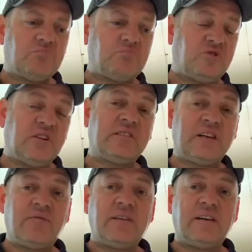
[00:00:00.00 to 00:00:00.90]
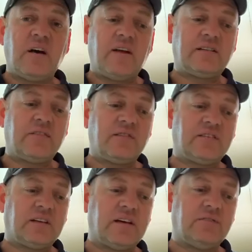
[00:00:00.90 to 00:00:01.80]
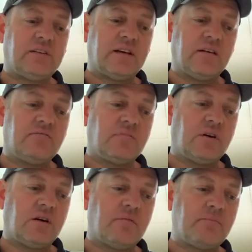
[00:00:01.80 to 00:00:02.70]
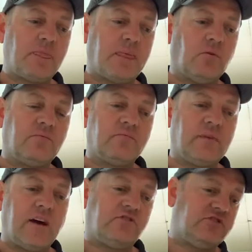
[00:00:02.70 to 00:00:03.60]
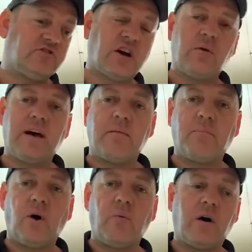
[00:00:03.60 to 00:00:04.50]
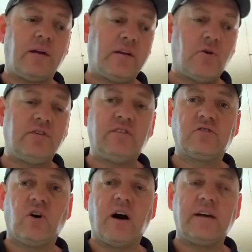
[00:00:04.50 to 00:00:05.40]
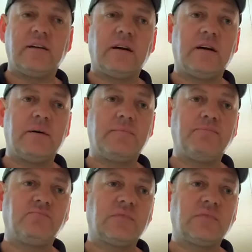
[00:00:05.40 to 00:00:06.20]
So I've had a definite saving there on actually just going out and buying one. I know this has got an